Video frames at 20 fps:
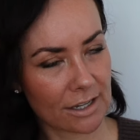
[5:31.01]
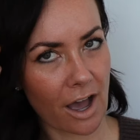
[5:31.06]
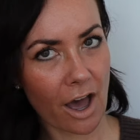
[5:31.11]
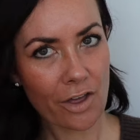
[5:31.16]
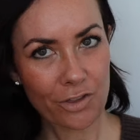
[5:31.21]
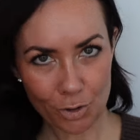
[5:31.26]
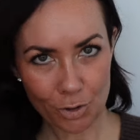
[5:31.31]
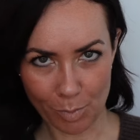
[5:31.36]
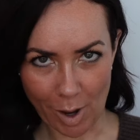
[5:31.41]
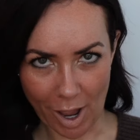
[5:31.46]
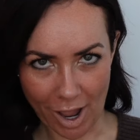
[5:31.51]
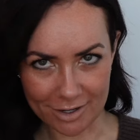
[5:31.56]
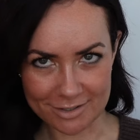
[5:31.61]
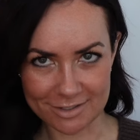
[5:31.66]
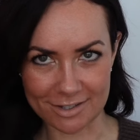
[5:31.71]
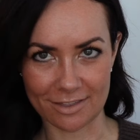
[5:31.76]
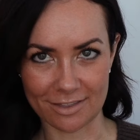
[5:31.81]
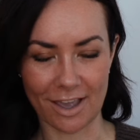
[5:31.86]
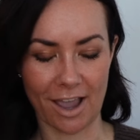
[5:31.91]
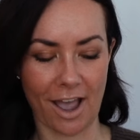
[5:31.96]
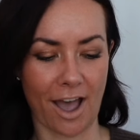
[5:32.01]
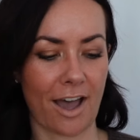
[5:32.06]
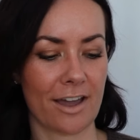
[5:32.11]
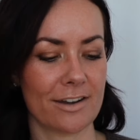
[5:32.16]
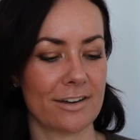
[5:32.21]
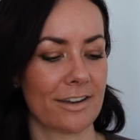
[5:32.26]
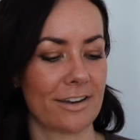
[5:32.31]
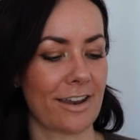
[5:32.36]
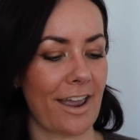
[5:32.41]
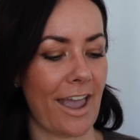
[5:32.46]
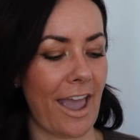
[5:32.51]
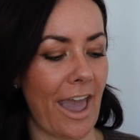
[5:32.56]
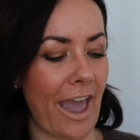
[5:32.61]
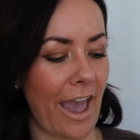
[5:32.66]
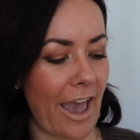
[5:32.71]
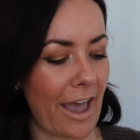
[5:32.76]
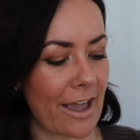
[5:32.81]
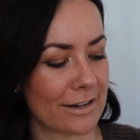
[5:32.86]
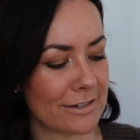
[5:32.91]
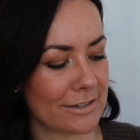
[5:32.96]
other bags that they had
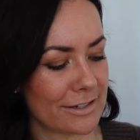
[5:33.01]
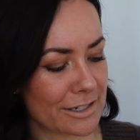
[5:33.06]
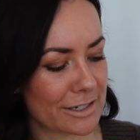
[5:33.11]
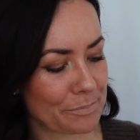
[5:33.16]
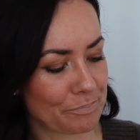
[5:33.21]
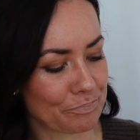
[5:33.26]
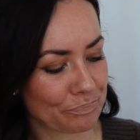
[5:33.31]
and